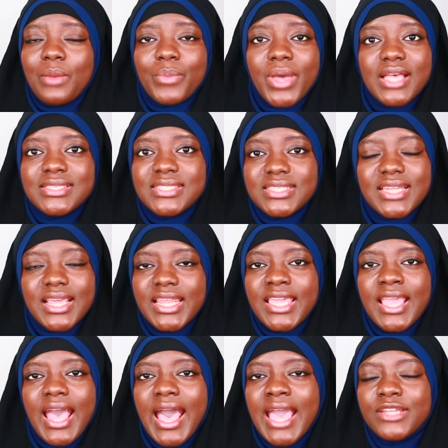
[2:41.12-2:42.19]

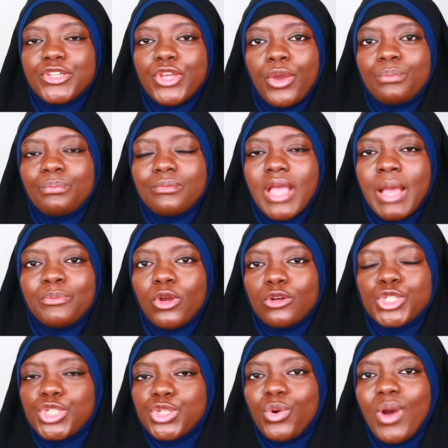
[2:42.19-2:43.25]
Personally, I'm
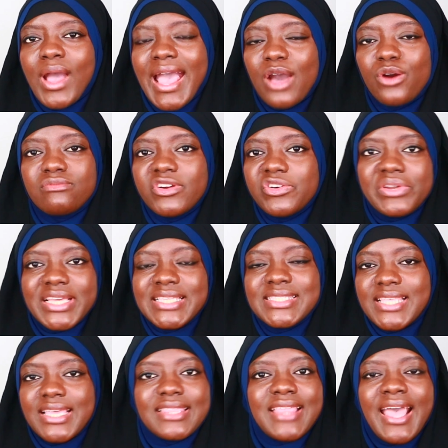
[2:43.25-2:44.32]
not sure how
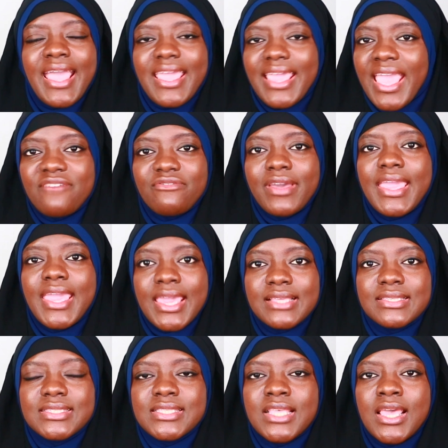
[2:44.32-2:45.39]
realistic that ever
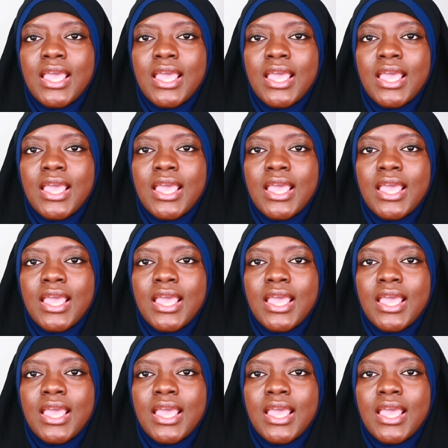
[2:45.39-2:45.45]
is.